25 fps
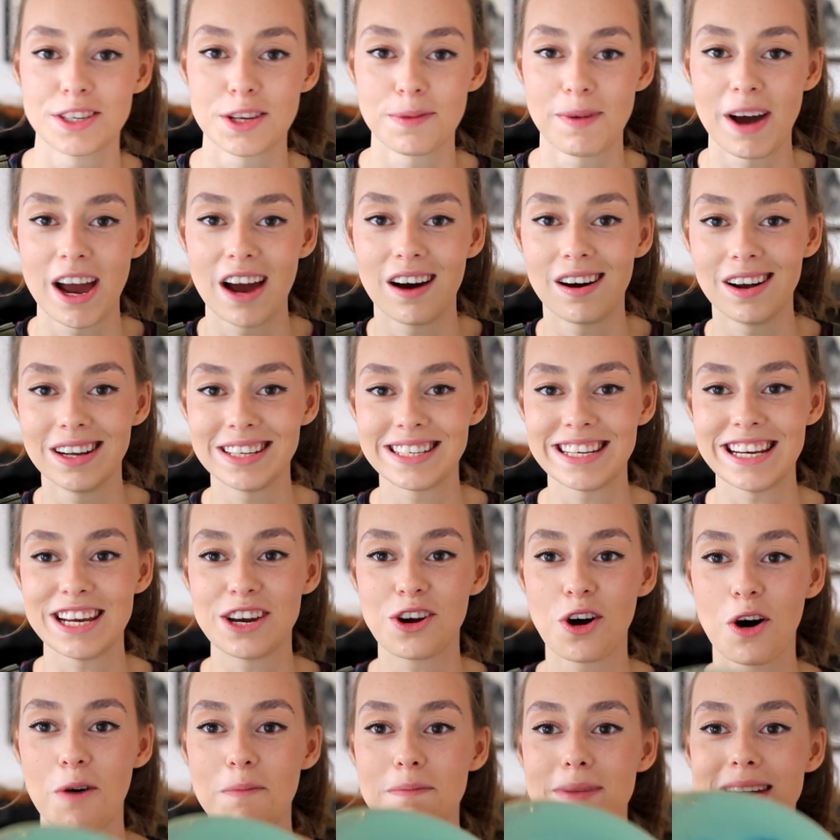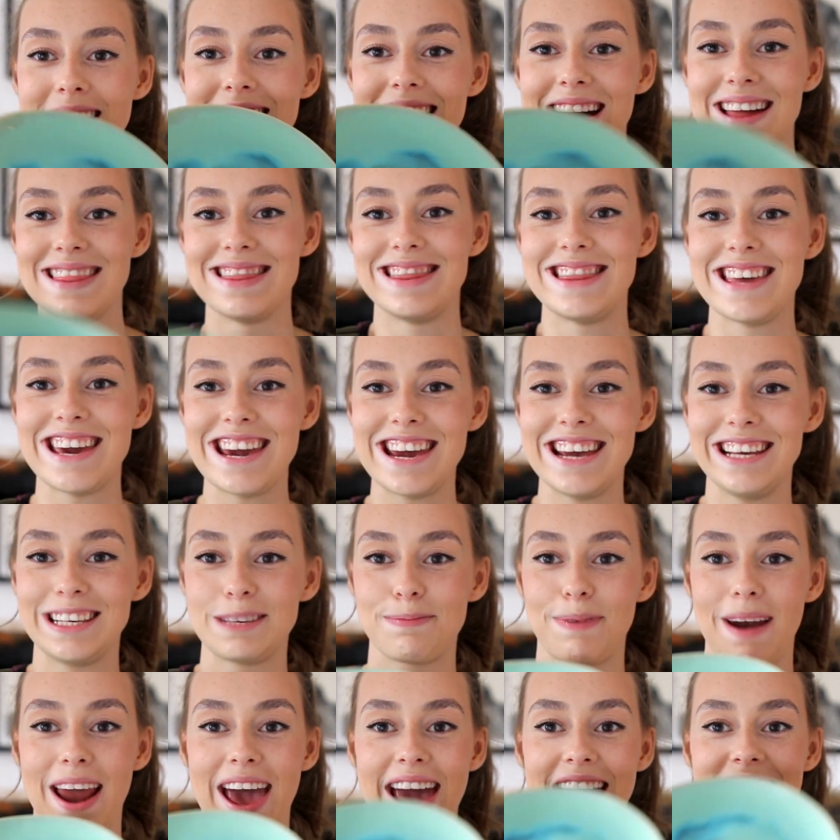So my auntie got me
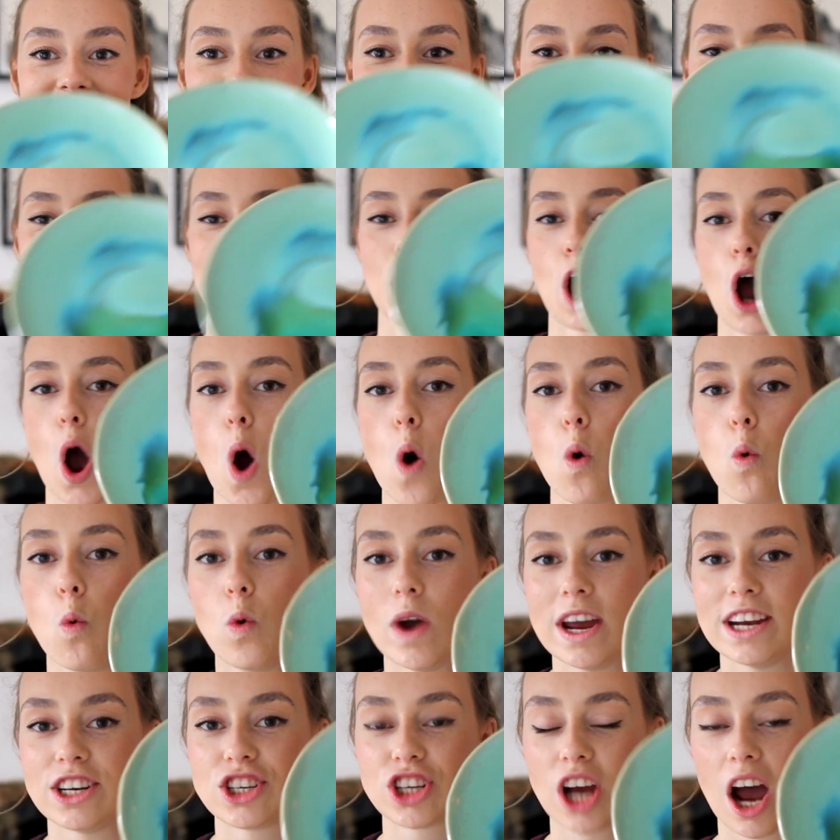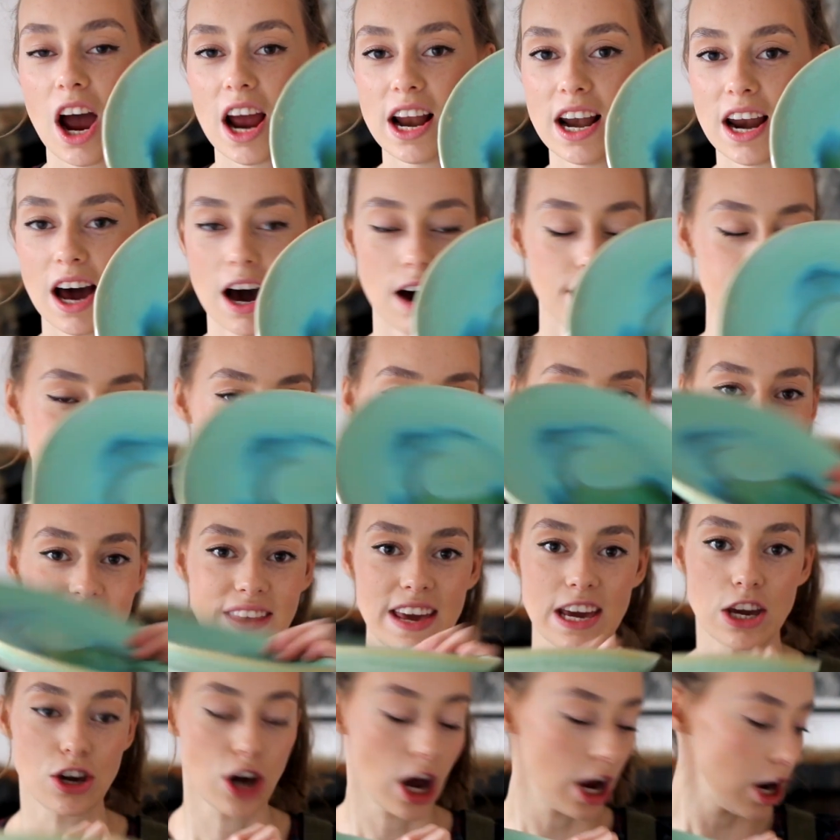these plates, which I love, and
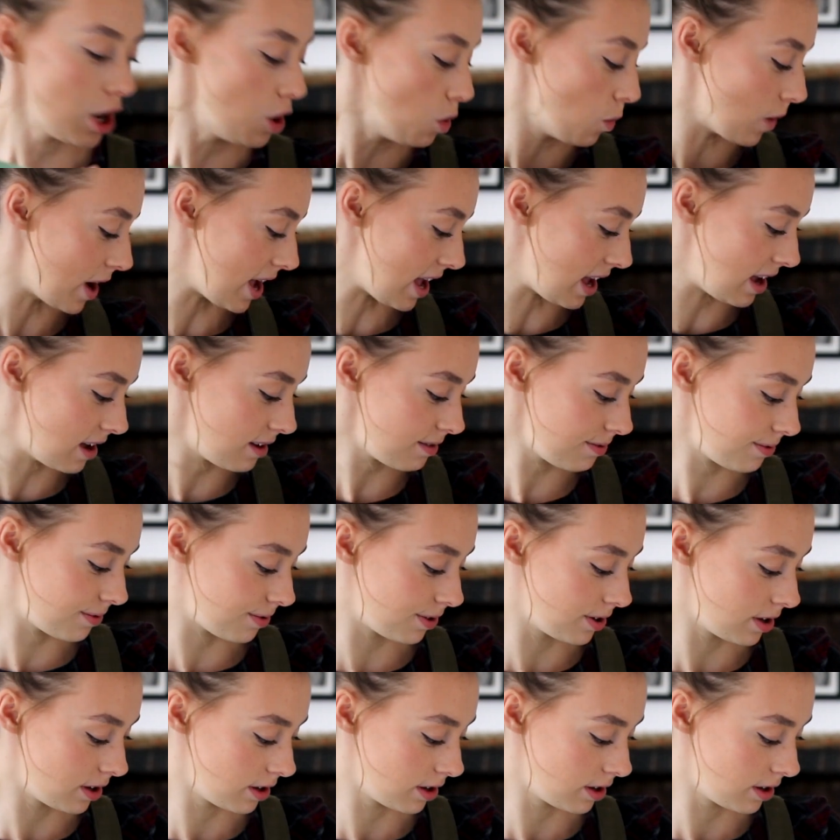they go with